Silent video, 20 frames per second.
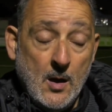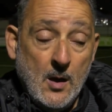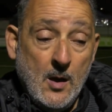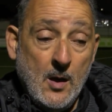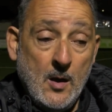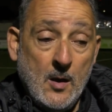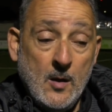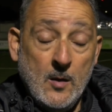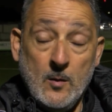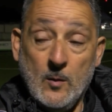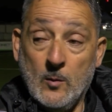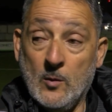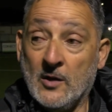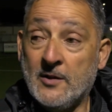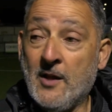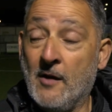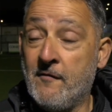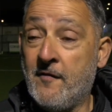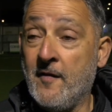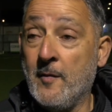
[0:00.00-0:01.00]
Well, I
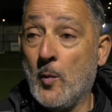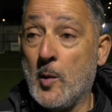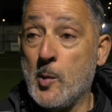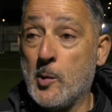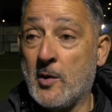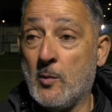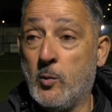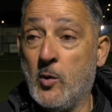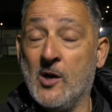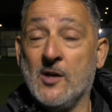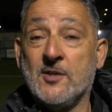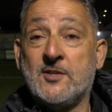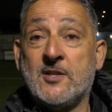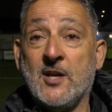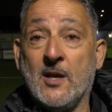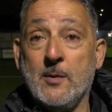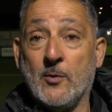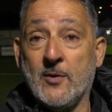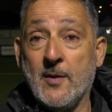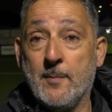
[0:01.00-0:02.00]
don't think we were the worst
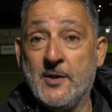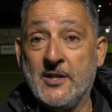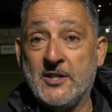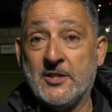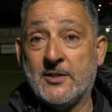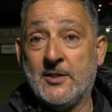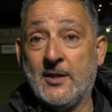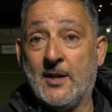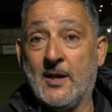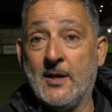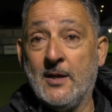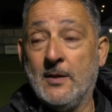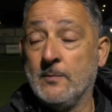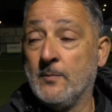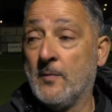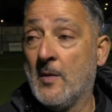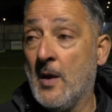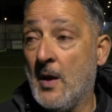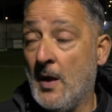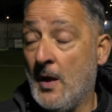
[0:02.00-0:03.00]
team on the pitch today.
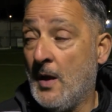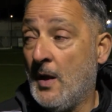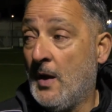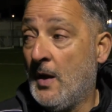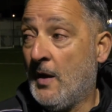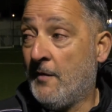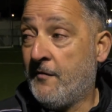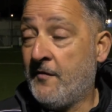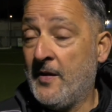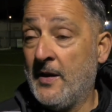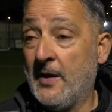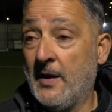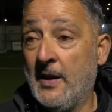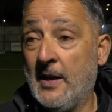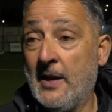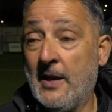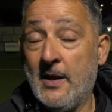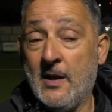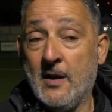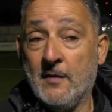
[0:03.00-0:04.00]
I think
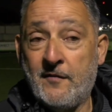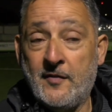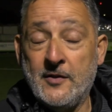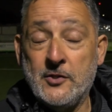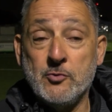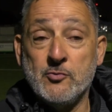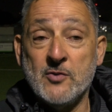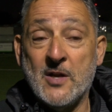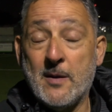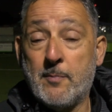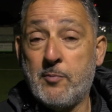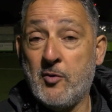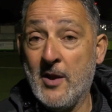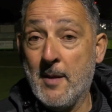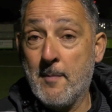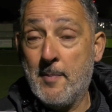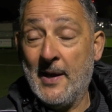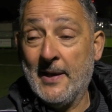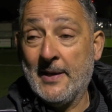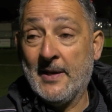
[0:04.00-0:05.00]
the officials had a
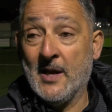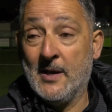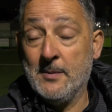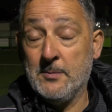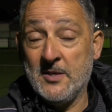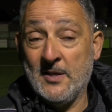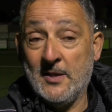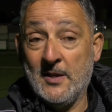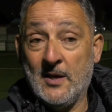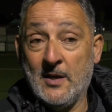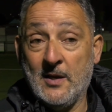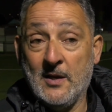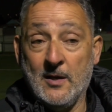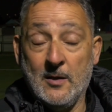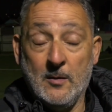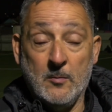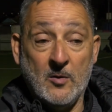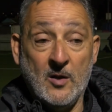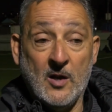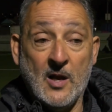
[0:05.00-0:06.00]
pretty bad game today, and
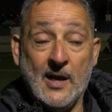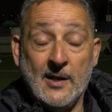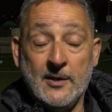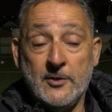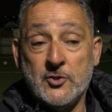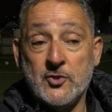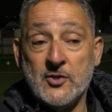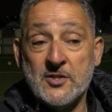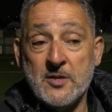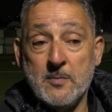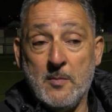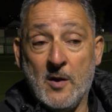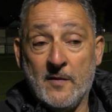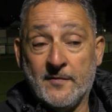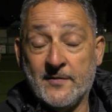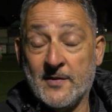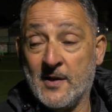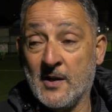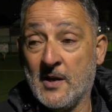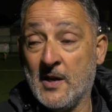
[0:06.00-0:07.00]
I'm going to go and address them
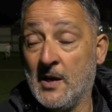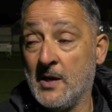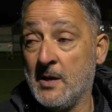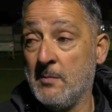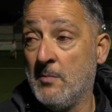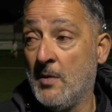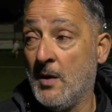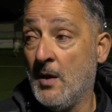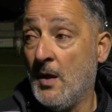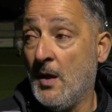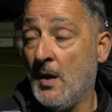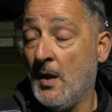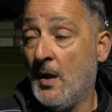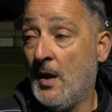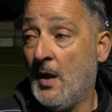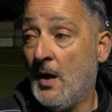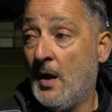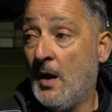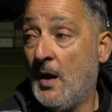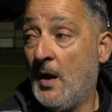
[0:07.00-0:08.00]
after the game.
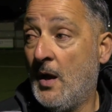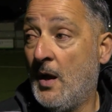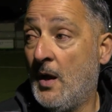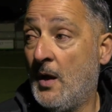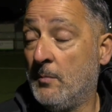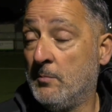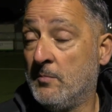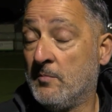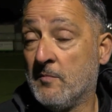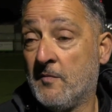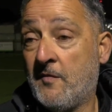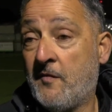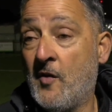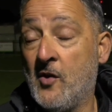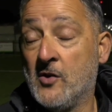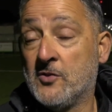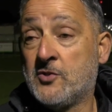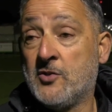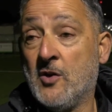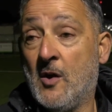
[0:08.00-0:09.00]

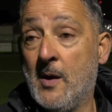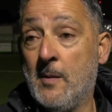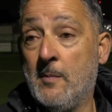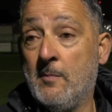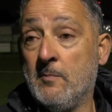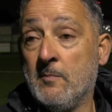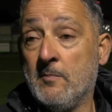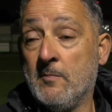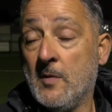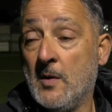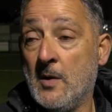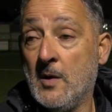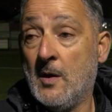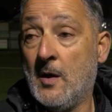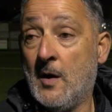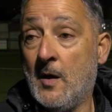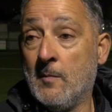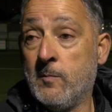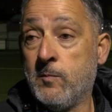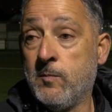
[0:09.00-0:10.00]
First time
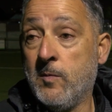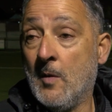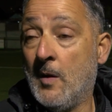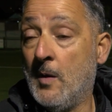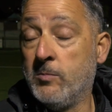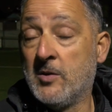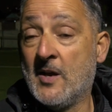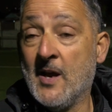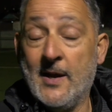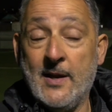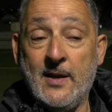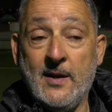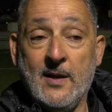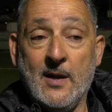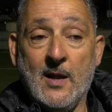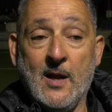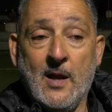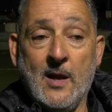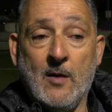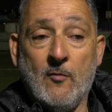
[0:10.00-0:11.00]
I'm going
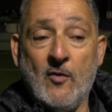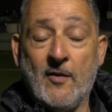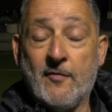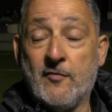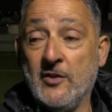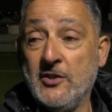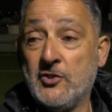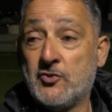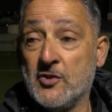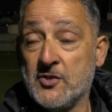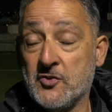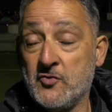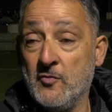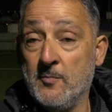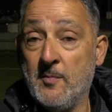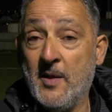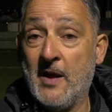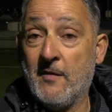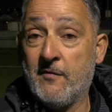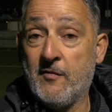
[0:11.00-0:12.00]
referee's dressing
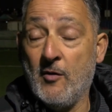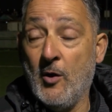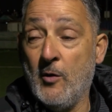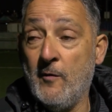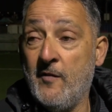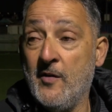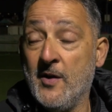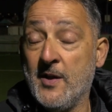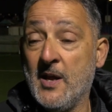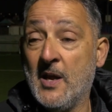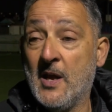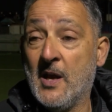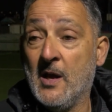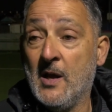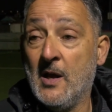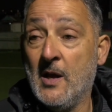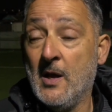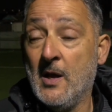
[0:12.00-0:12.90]
room now for over a year,